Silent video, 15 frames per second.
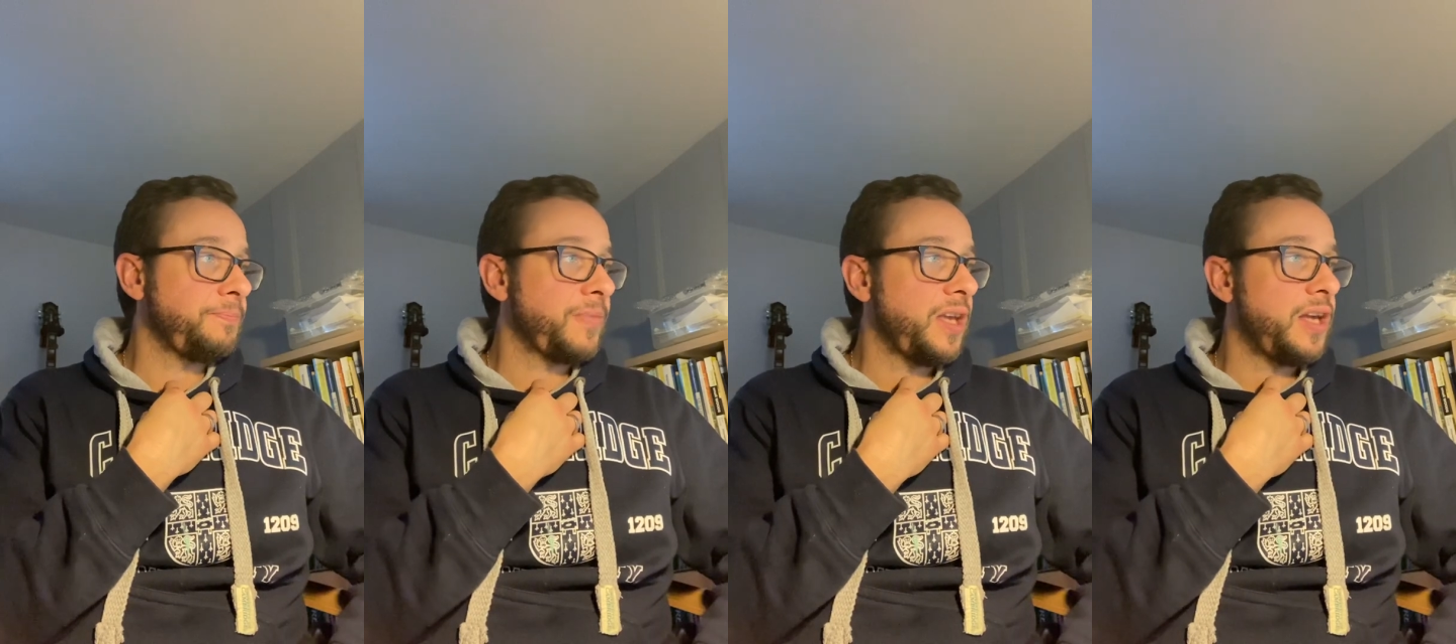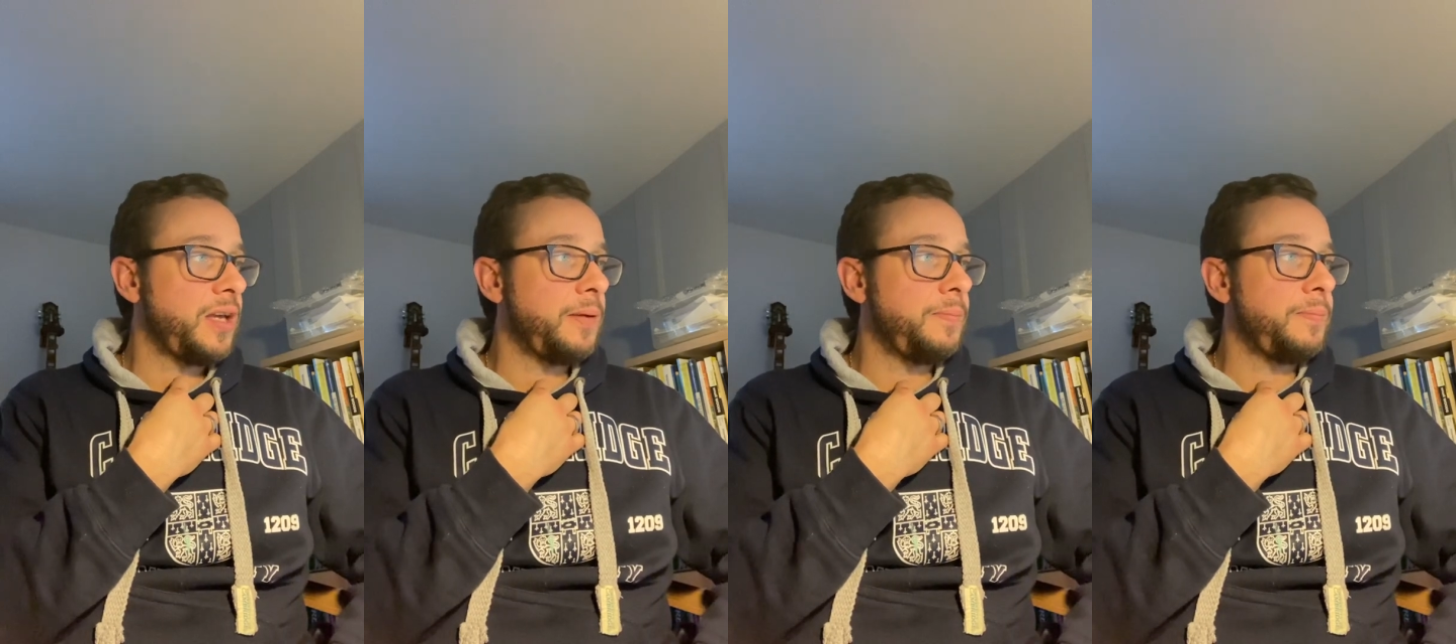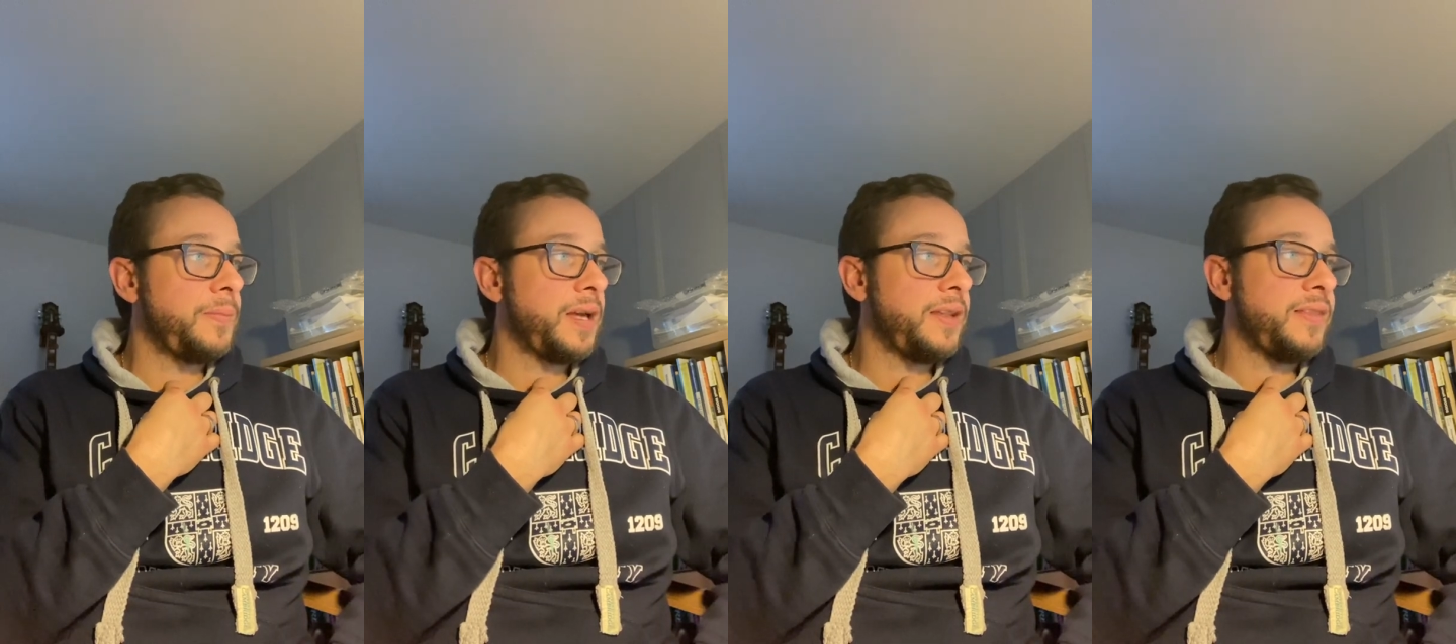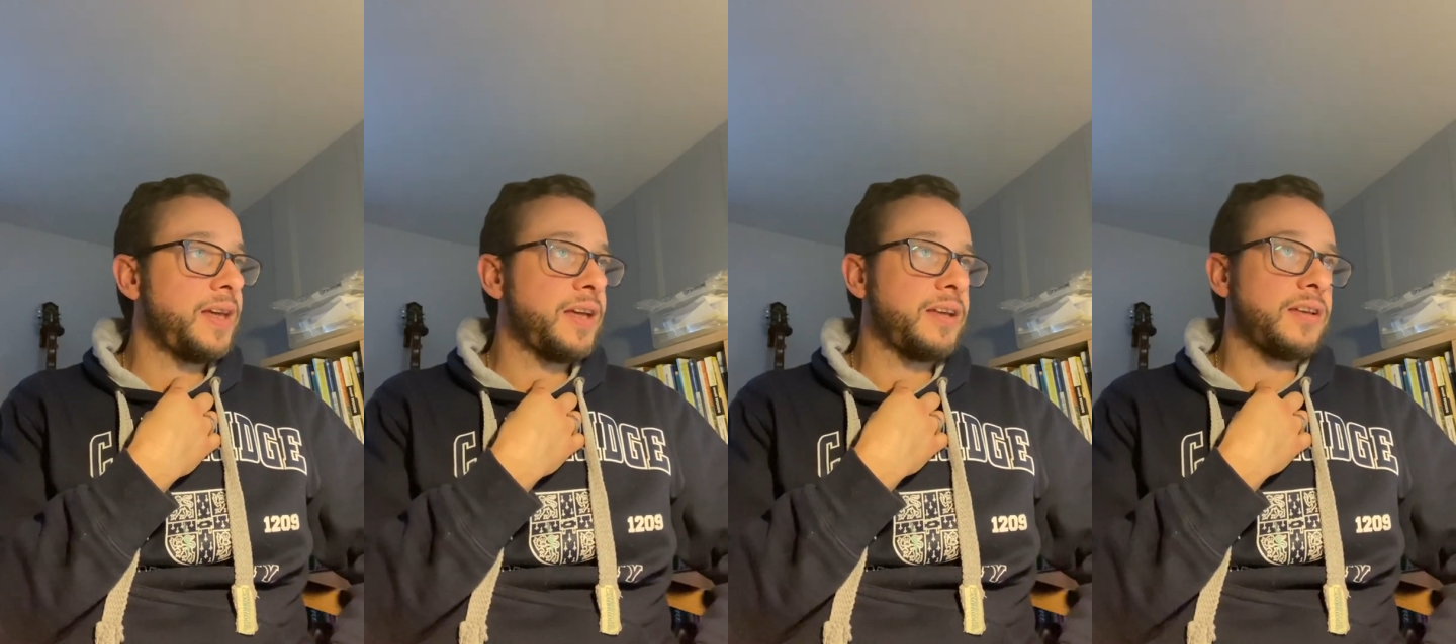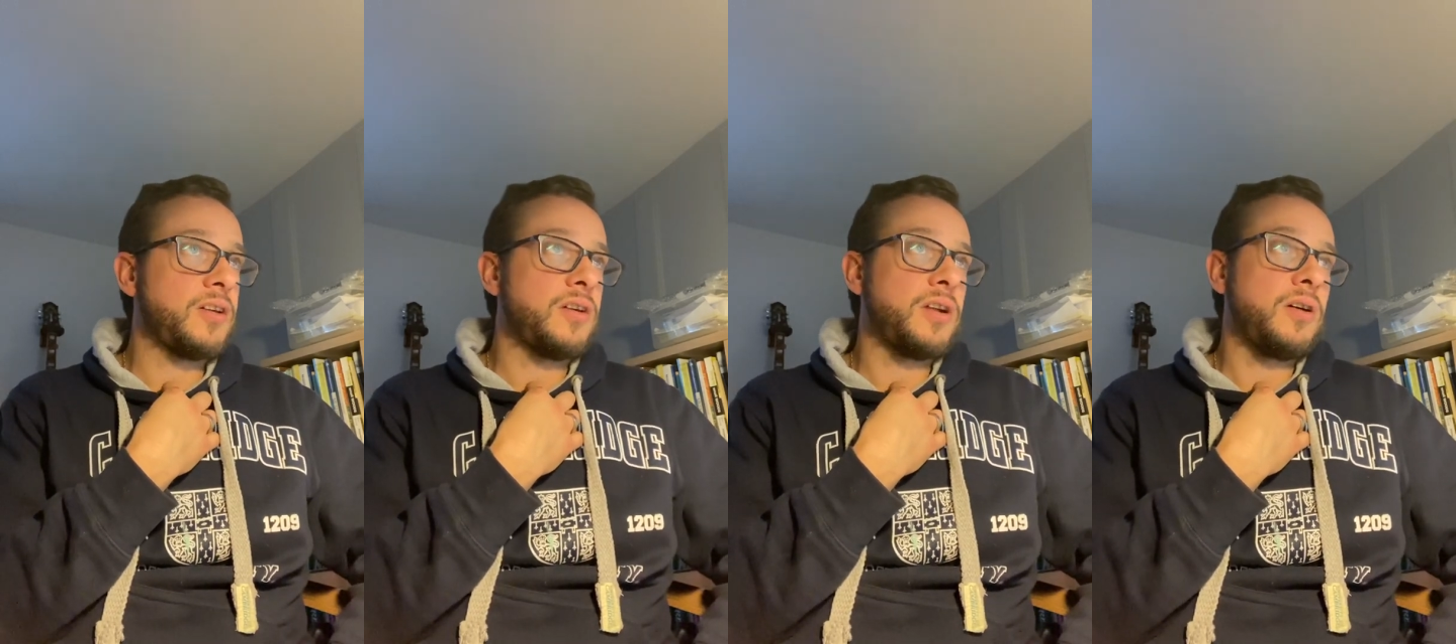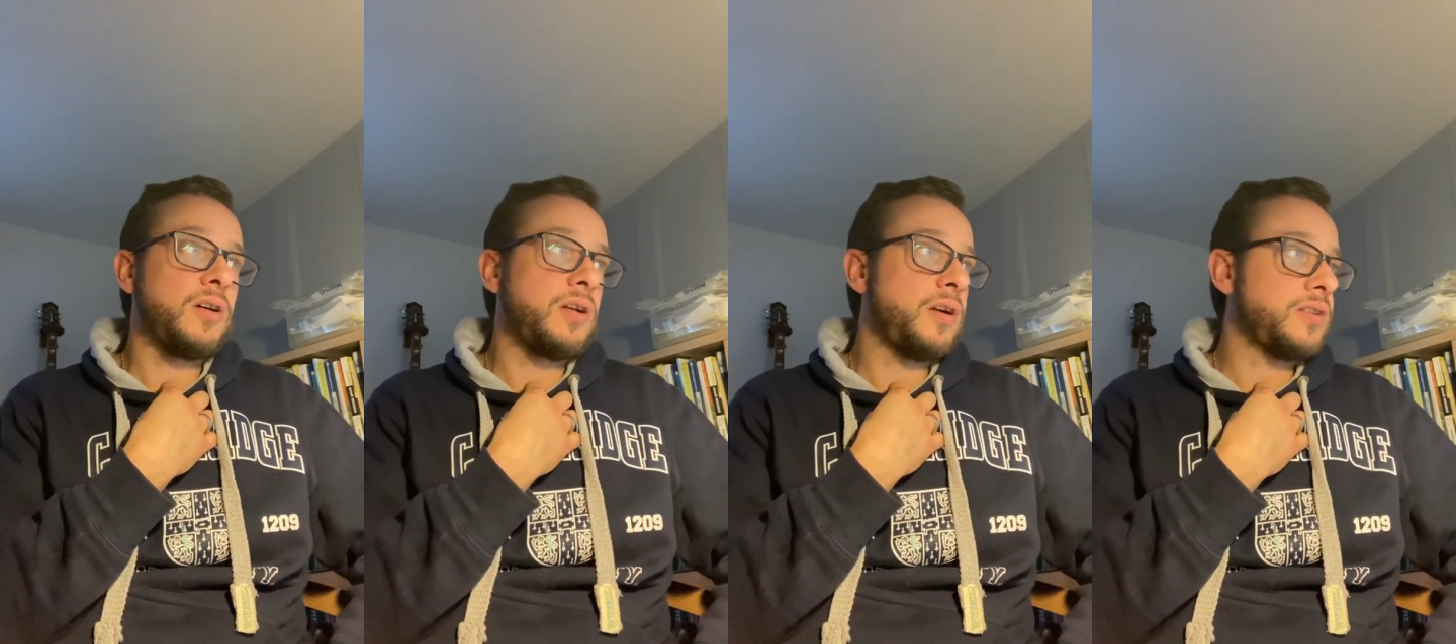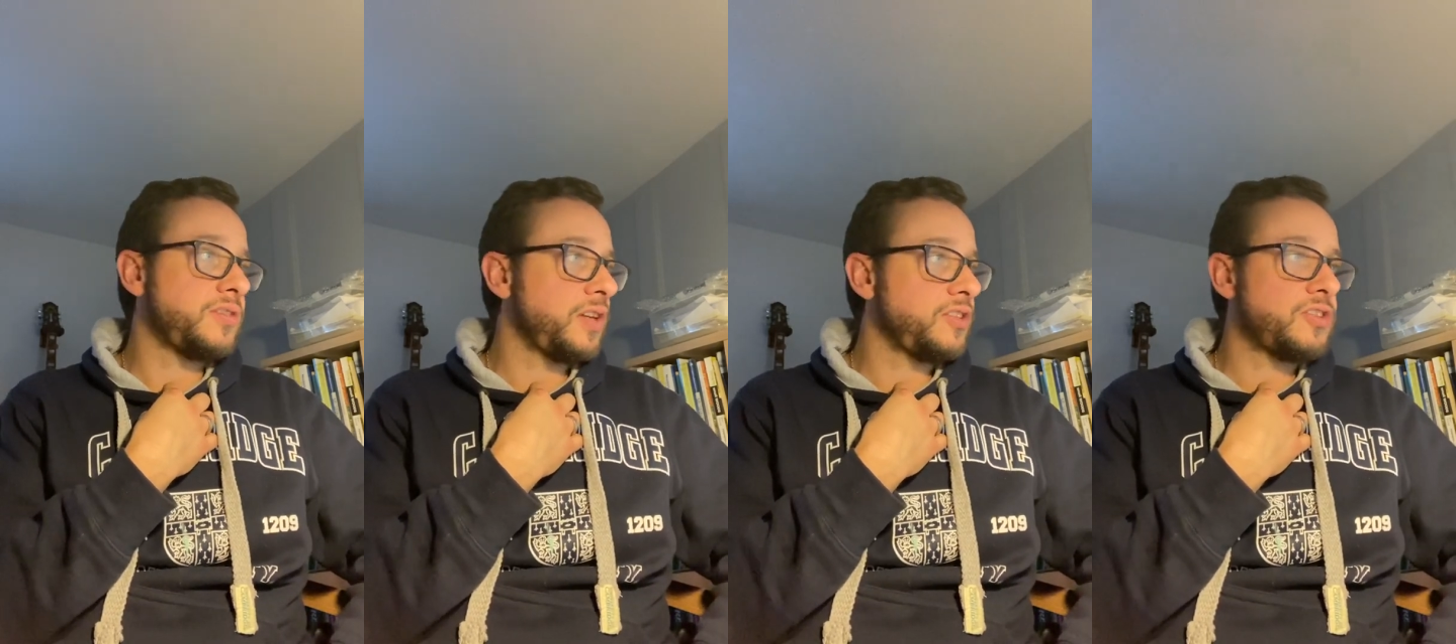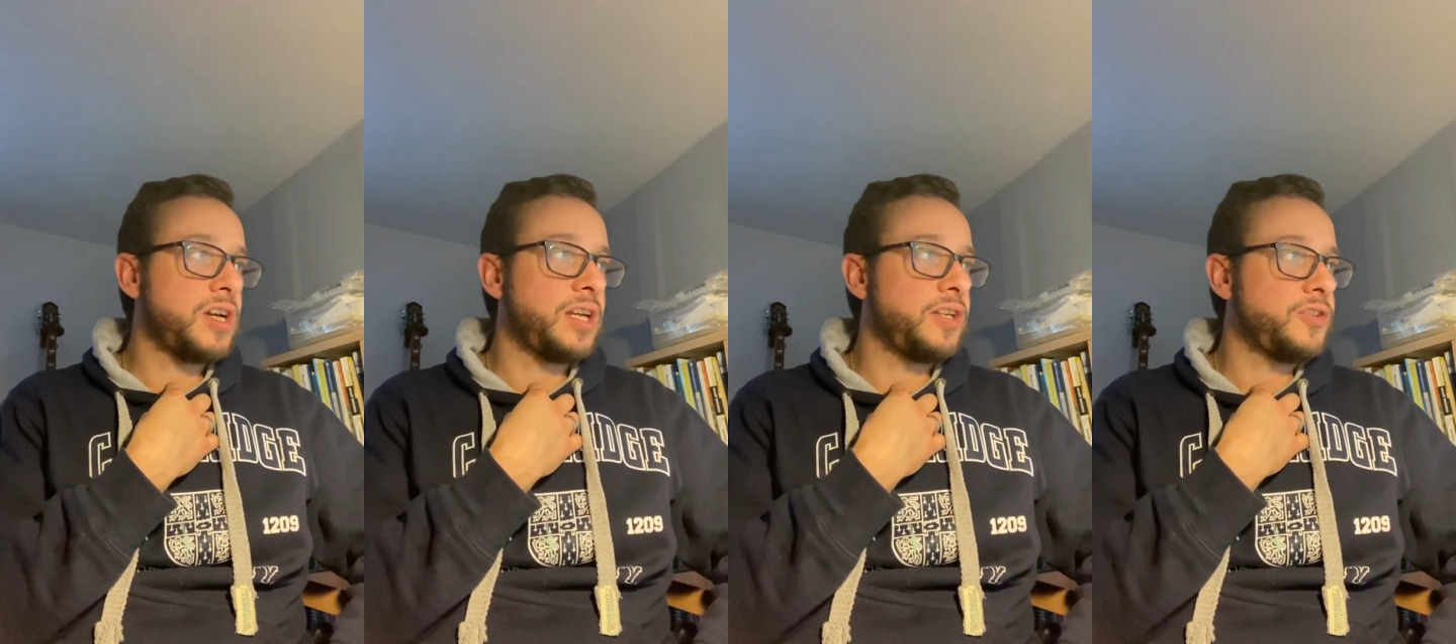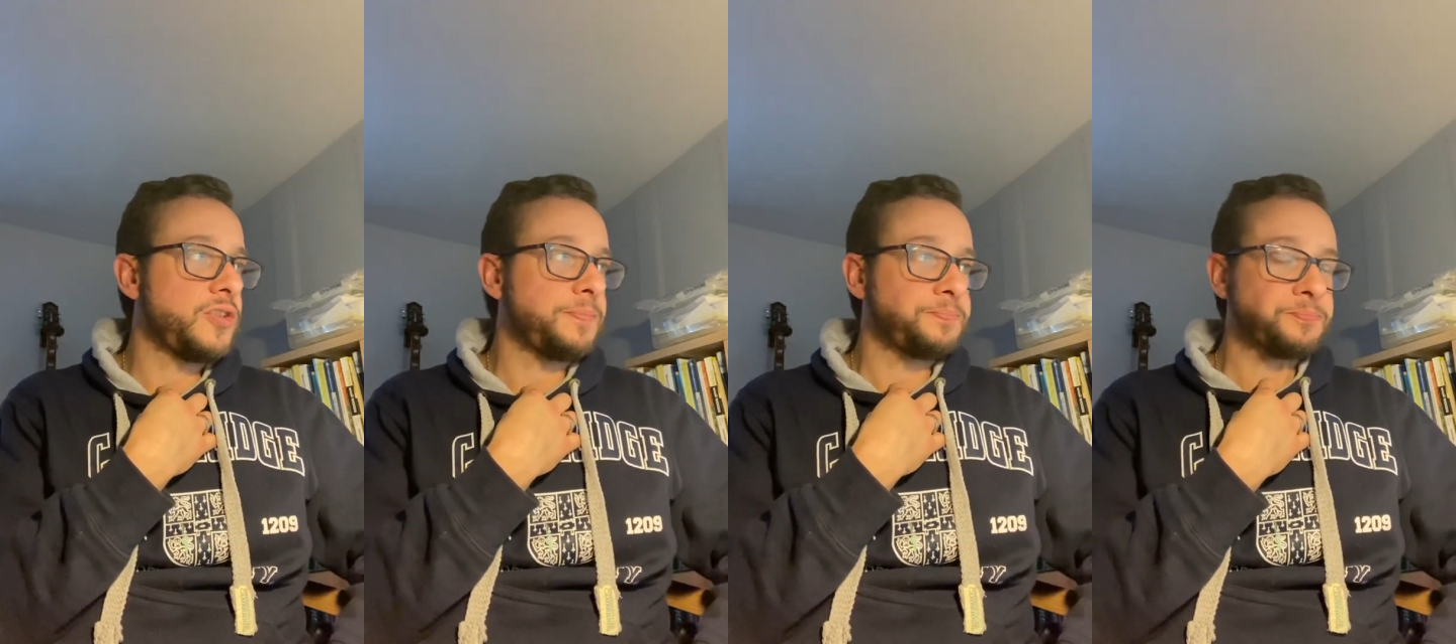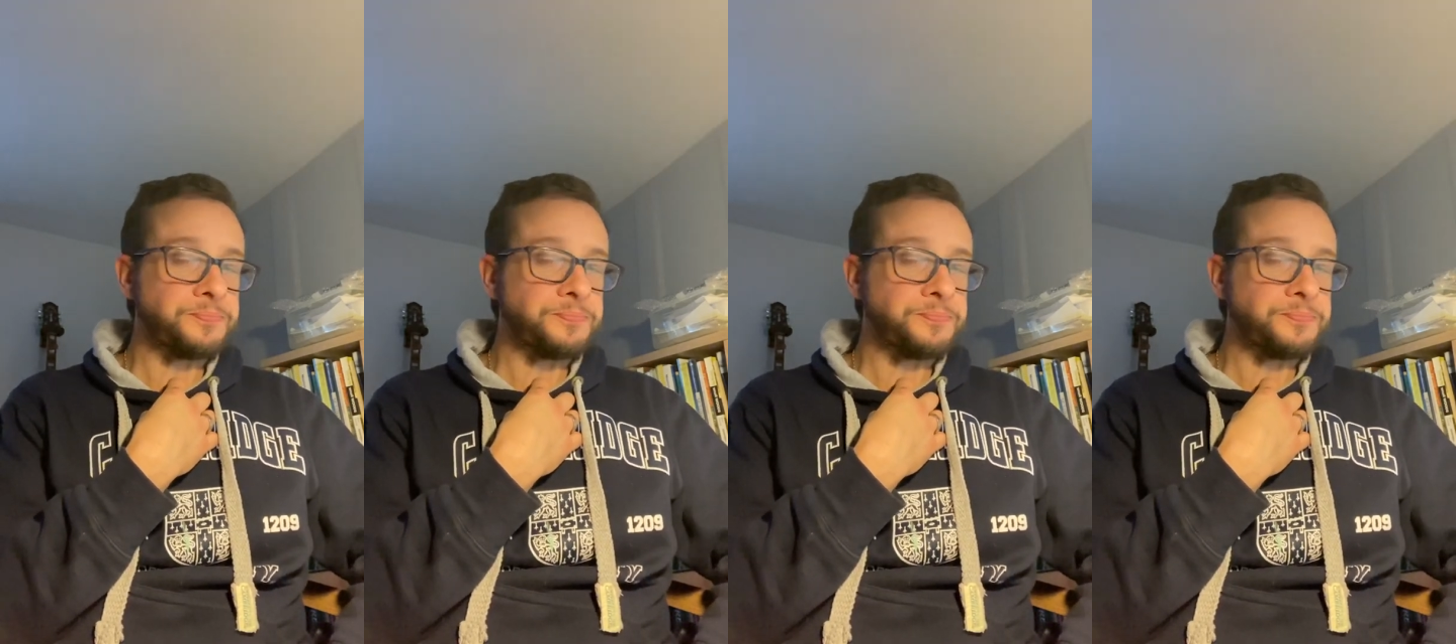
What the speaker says: and that kind of highlights that challenge